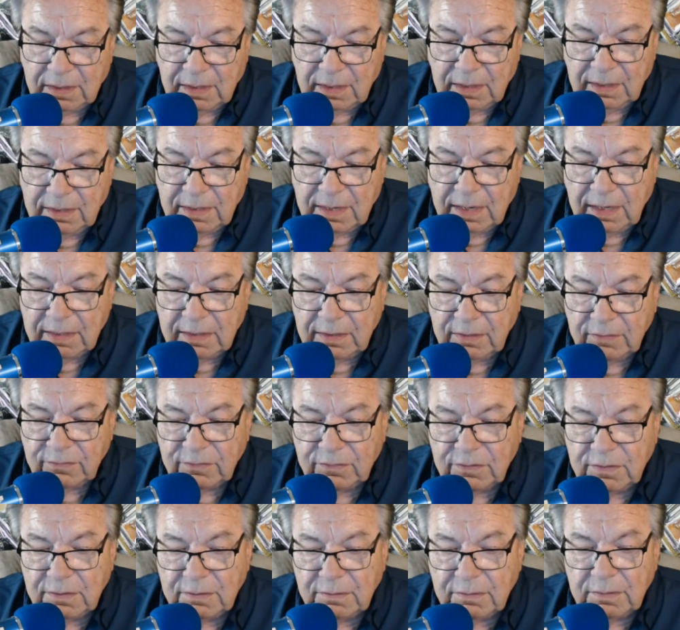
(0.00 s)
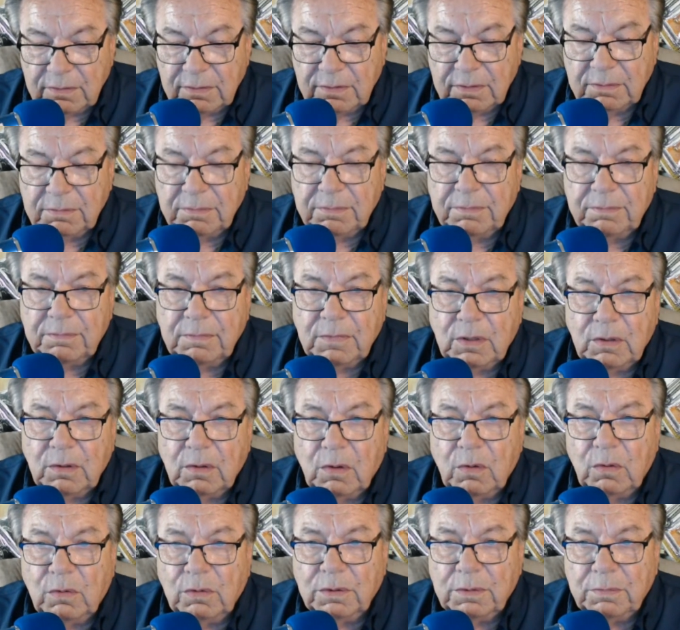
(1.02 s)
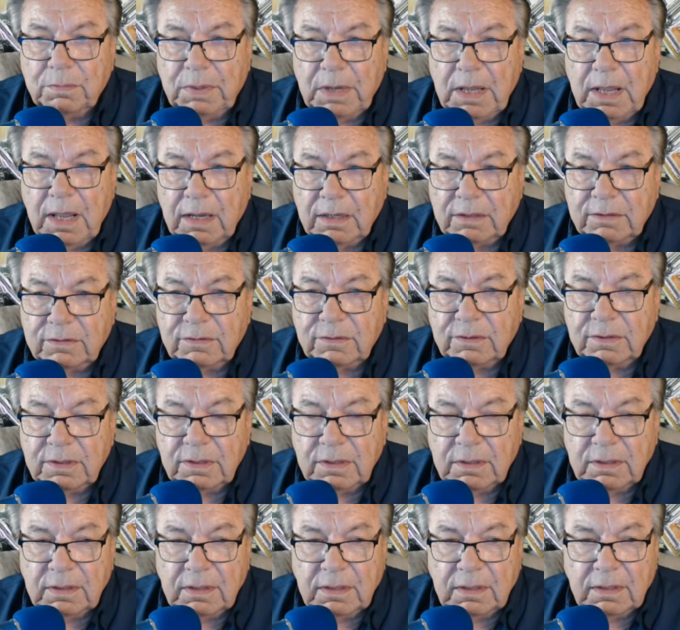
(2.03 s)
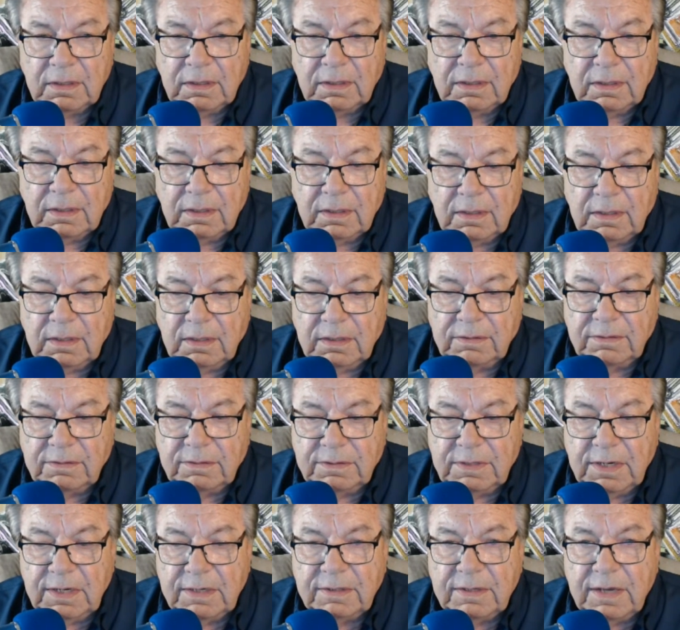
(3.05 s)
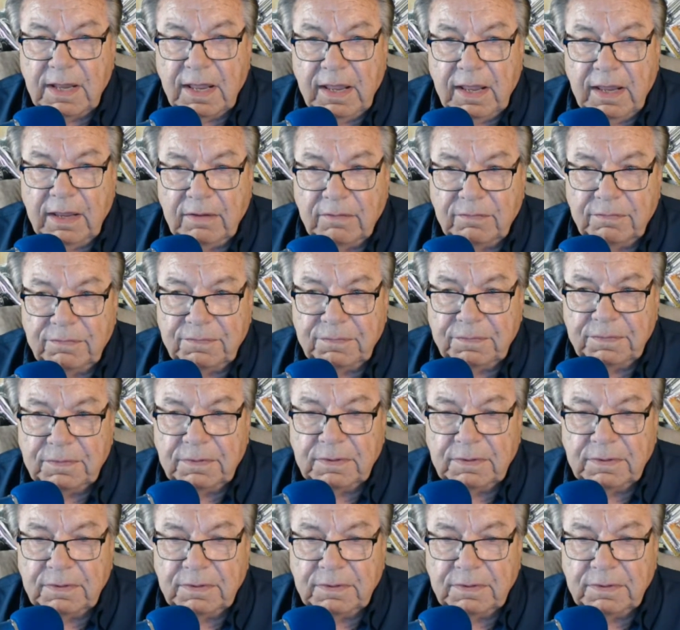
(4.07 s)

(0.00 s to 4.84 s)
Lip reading: and that is the older blocks tend to have